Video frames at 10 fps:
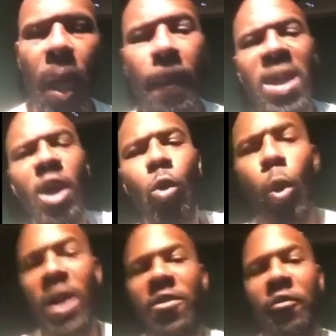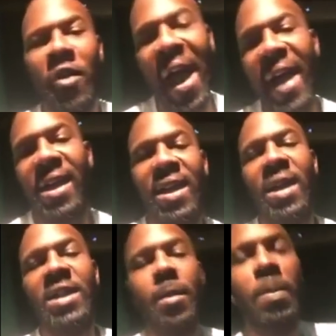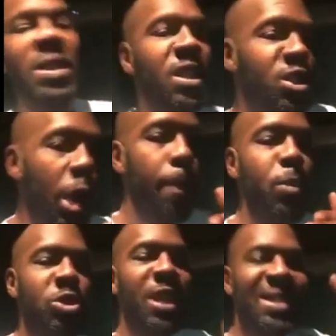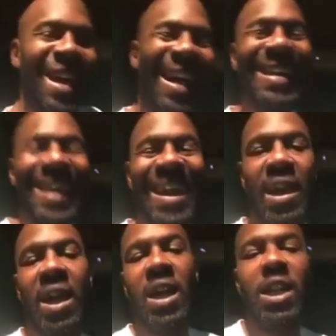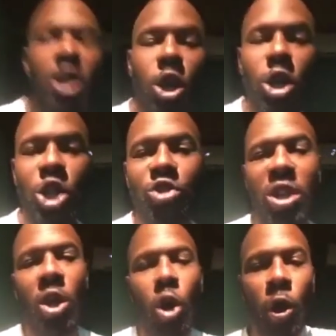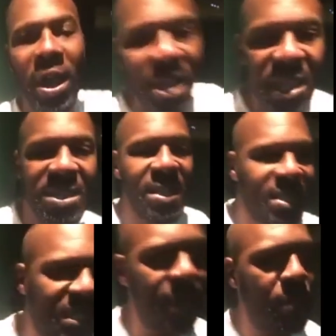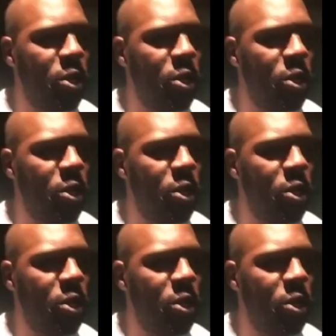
But you qualify to be in the top music that year in the country or in the system, you